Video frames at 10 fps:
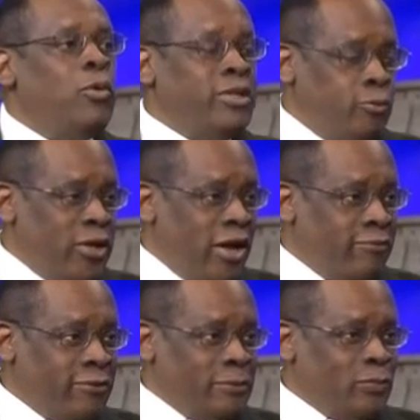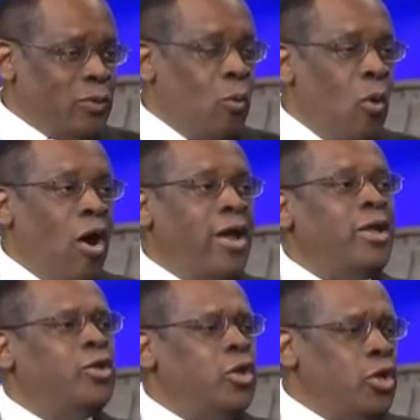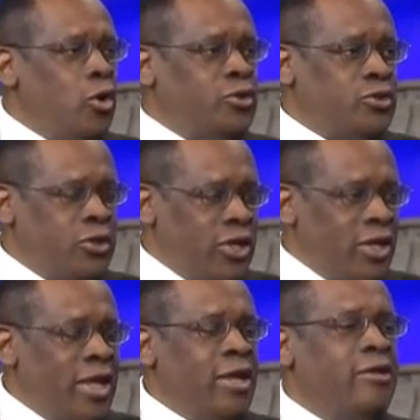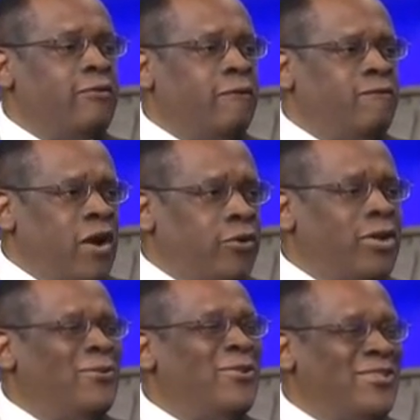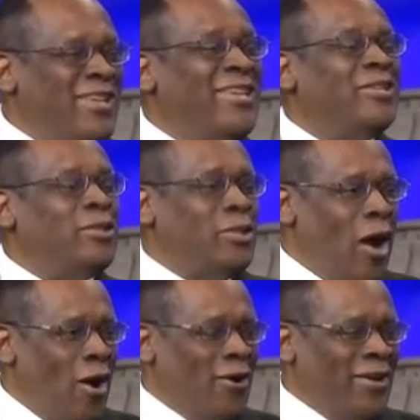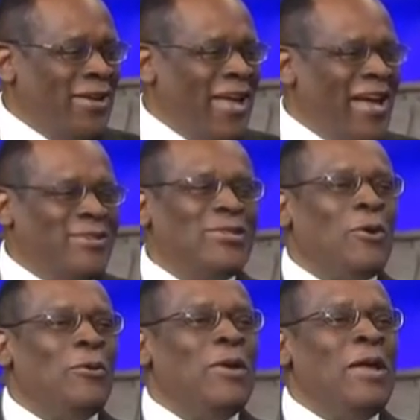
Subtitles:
did recover. Why? New York City is a very resilient town. And so